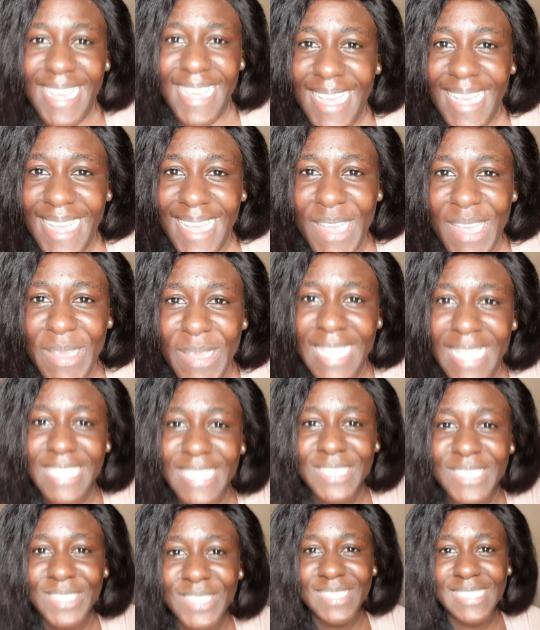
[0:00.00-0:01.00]

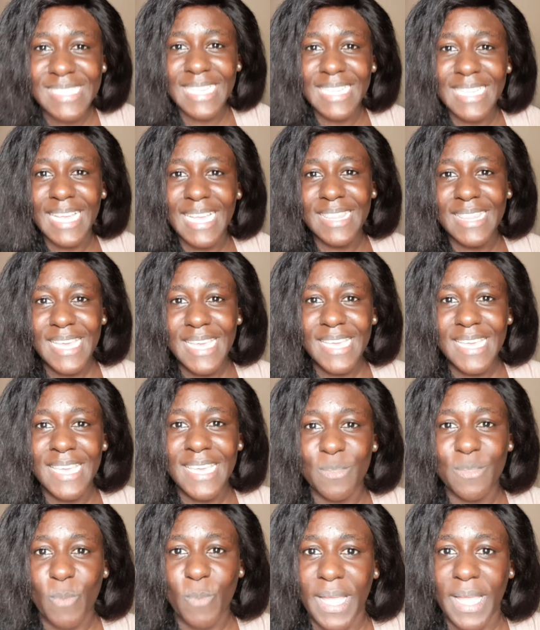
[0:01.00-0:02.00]
Kelechiku said, I think
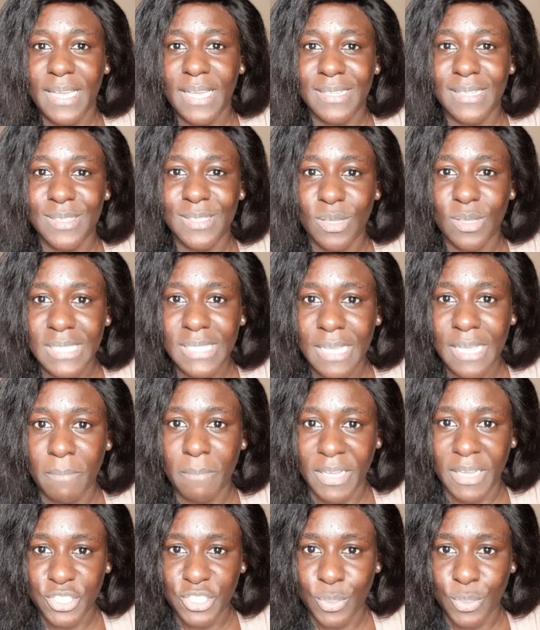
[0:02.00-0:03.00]
Kiddwaya is not yet
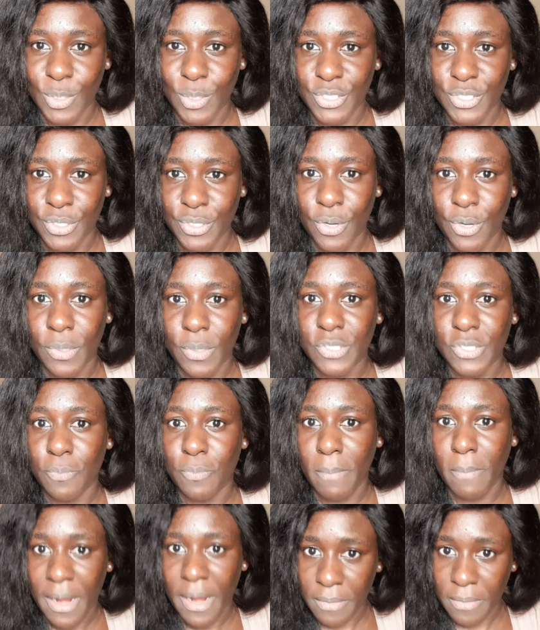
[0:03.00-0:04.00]
mature to go into
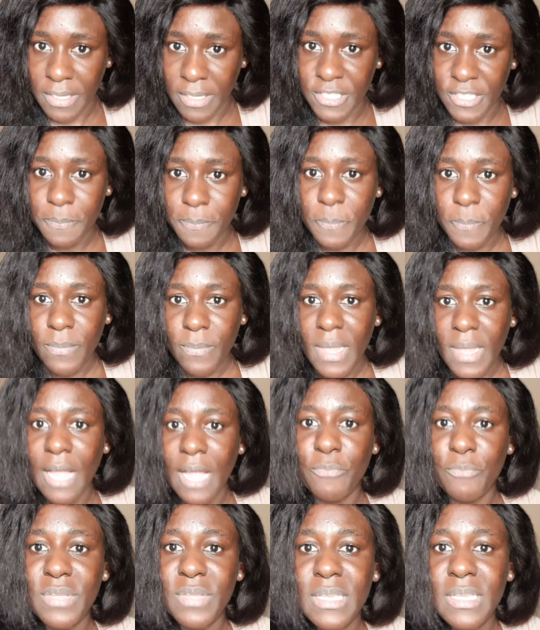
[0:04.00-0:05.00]
marriage
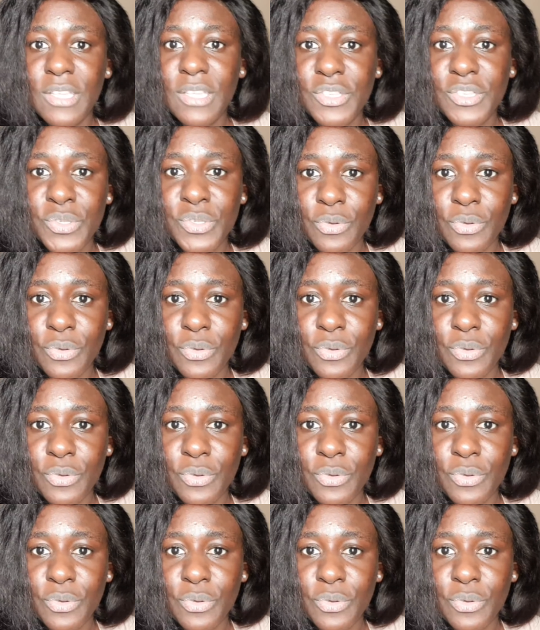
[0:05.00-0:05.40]
and really needs to